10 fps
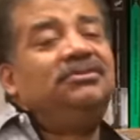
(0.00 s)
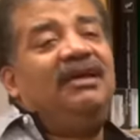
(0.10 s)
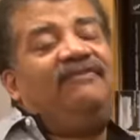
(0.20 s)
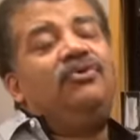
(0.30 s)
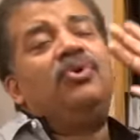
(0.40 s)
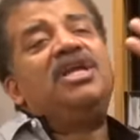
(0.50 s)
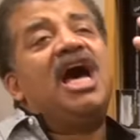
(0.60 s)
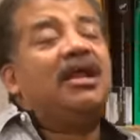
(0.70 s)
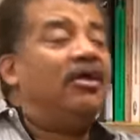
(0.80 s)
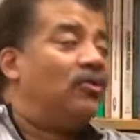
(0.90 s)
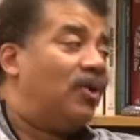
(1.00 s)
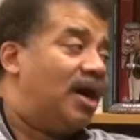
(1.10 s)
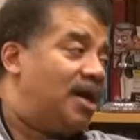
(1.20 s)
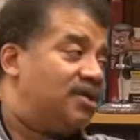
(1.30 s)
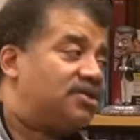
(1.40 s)
if you would not
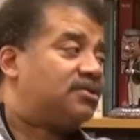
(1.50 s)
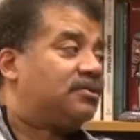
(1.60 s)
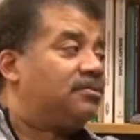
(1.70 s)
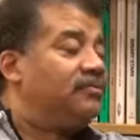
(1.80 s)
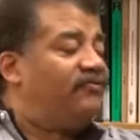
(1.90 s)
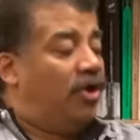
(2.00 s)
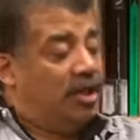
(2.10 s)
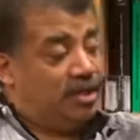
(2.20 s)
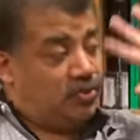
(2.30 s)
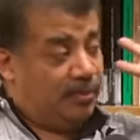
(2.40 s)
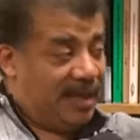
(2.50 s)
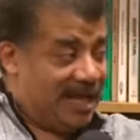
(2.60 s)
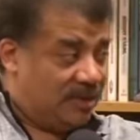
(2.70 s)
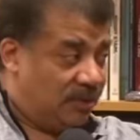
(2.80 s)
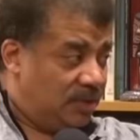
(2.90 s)
otherwise fallen into a
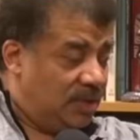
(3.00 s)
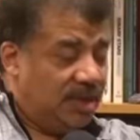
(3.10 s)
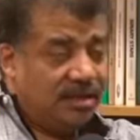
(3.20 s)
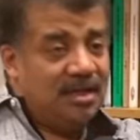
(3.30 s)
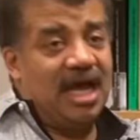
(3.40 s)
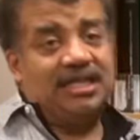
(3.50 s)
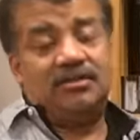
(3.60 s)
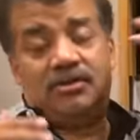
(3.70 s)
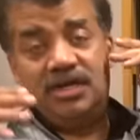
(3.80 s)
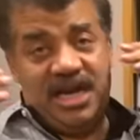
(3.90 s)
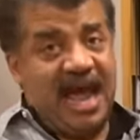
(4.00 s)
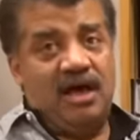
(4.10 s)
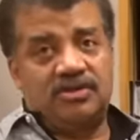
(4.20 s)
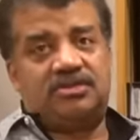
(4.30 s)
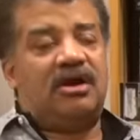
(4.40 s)
black hole, right. you're not going to
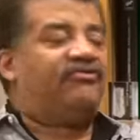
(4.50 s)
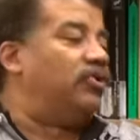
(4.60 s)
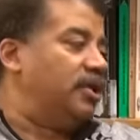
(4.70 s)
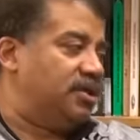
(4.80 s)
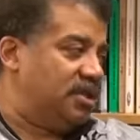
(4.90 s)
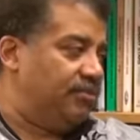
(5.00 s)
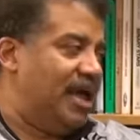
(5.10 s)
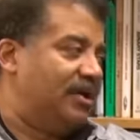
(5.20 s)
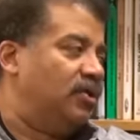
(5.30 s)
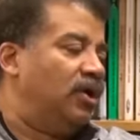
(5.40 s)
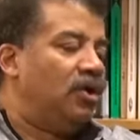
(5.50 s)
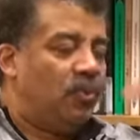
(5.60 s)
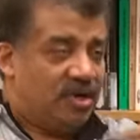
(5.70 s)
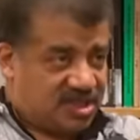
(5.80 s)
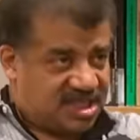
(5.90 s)
now start falling into the black hole.
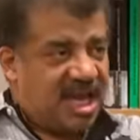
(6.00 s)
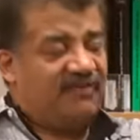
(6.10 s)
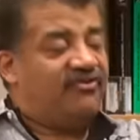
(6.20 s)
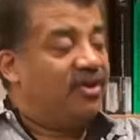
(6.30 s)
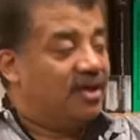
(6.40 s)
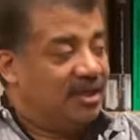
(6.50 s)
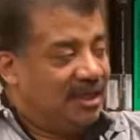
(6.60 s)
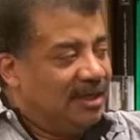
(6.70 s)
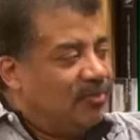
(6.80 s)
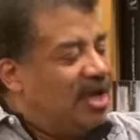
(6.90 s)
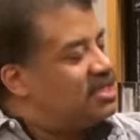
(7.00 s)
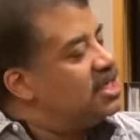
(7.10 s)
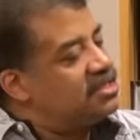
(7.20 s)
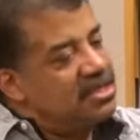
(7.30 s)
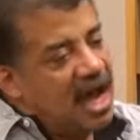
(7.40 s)
We are safe. It's not a drain. We, it's
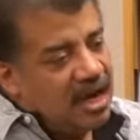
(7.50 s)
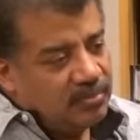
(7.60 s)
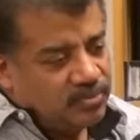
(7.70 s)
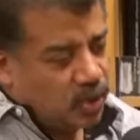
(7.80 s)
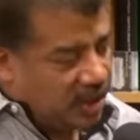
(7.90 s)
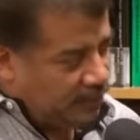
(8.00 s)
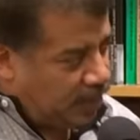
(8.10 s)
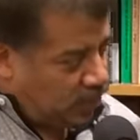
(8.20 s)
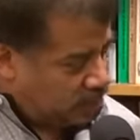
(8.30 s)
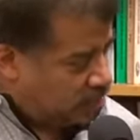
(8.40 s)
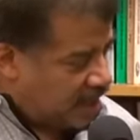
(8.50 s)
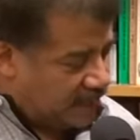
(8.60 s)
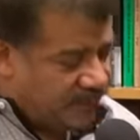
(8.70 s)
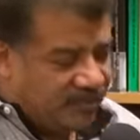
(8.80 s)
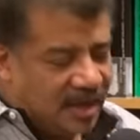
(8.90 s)
it's not a toilet bowl
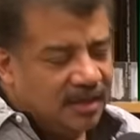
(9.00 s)
drain. Right.